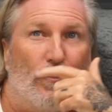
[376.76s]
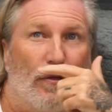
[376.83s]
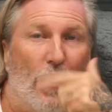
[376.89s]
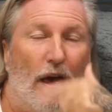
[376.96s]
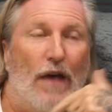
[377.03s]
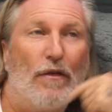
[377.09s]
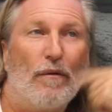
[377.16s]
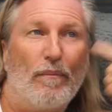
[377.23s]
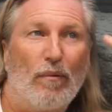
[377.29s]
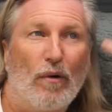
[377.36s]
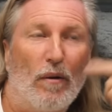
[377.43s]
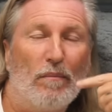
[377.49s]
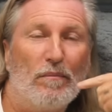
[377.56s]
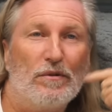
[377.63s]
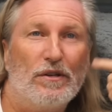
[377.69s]
they're the
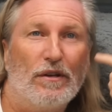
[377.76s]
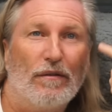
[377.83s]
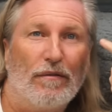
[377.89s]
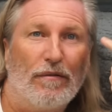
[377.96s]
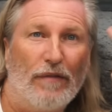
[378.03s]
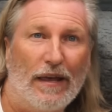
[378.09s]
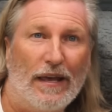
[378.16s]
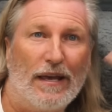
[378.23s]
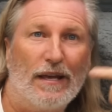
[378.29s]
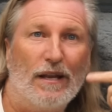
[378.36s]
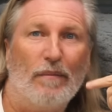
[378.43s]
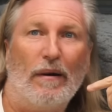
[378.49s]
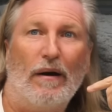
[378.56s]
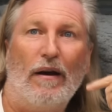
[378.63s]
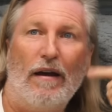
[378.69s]
problems you're thinking
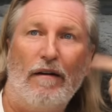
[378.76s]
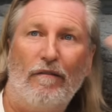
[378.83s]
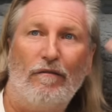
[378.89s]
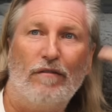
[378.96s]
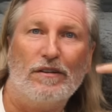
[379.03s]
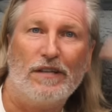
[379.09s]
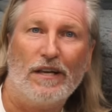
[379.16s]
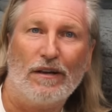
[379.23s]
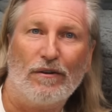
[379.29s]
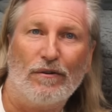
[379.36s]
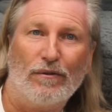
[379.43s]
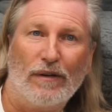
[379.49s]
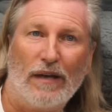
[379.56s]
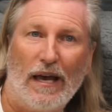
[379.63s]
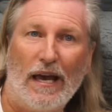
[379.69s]
about every
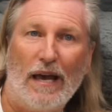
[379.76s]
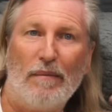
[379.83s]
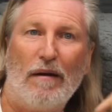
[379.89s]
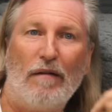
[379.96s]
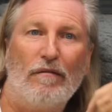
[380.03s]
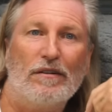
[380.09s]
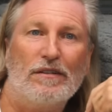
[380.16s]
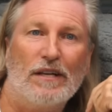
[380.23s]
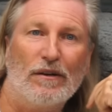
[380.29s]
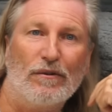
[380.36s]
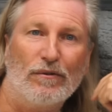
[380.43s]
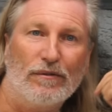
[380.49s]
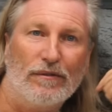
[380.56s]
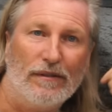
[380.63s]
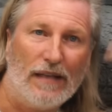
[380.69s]
single game, every
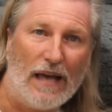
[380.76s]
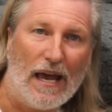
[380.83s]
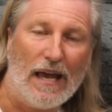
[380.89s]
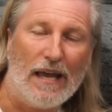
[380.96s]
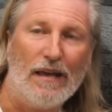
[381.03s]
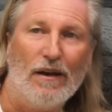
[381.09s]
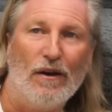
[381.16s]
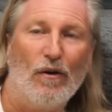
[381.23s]
single day.